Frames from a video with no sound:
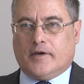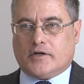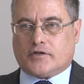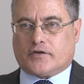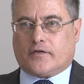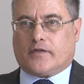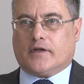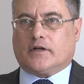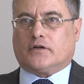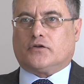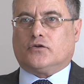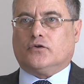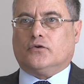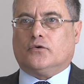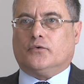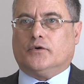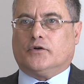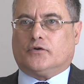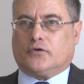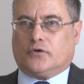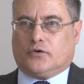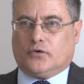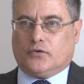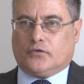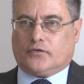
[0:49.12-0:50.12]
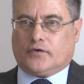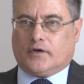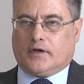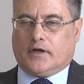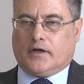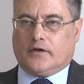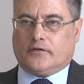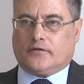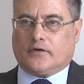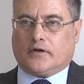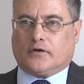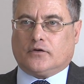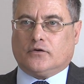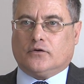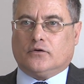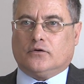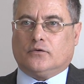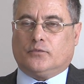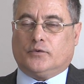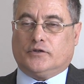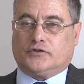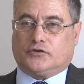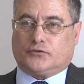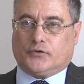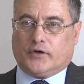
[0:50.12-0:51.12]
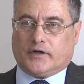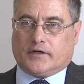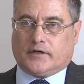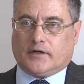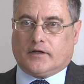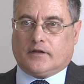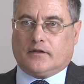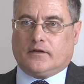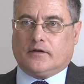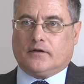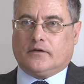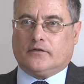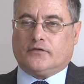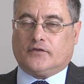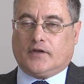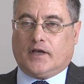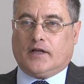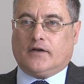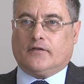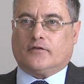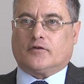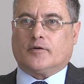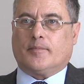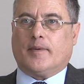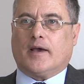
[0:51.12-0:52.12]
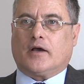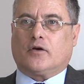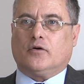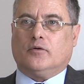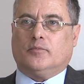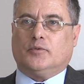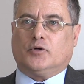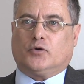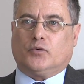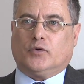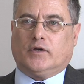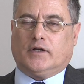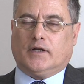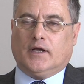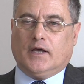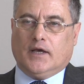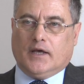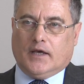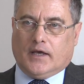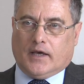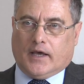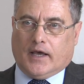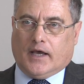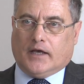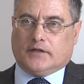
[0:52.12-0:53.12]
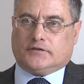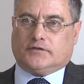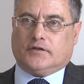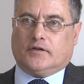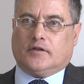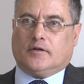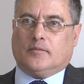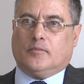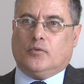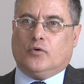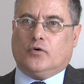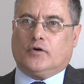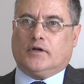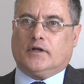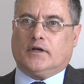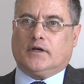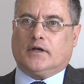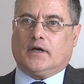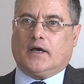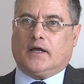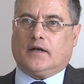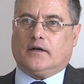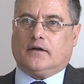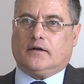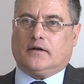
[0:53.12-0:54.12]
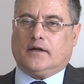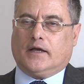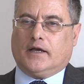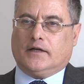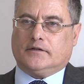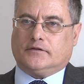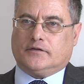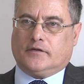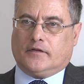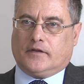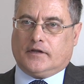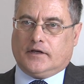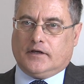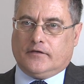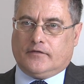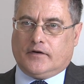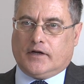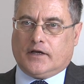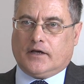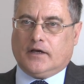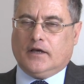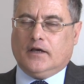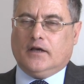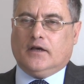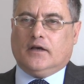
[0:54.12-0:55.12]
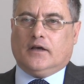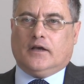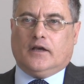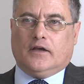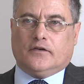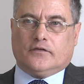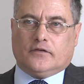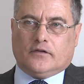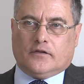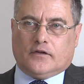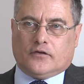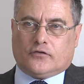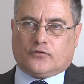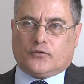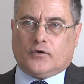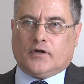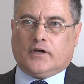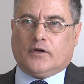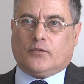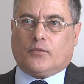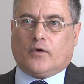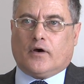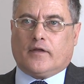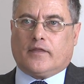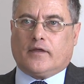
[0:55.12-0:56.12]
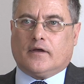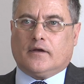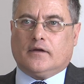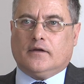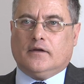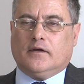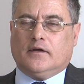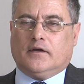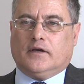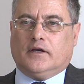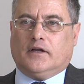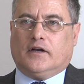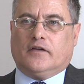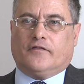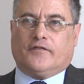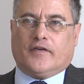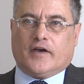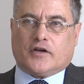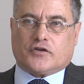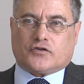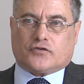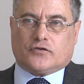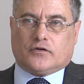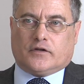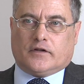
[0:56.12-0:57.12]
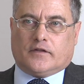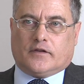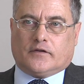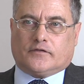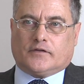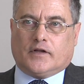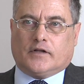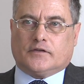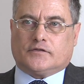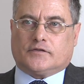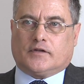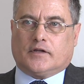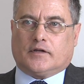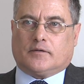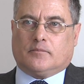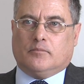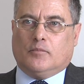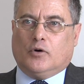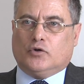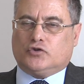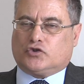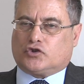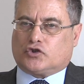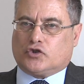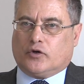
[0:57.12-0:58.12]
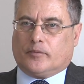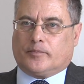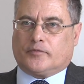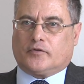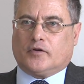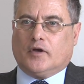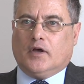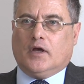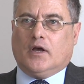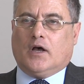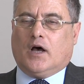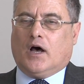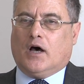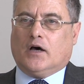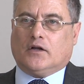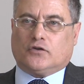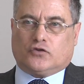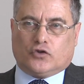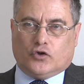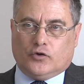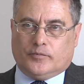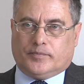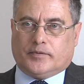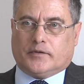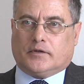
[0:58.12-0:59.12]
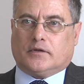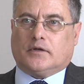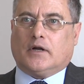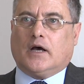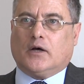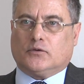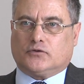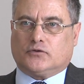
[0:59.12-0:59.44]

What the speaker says: measure that you're introducing is that you're restricting the sale of tobacco between 8 in the morning and 8 in the evening. Isn't this really rather ineffectual in the sense that most shops aren't open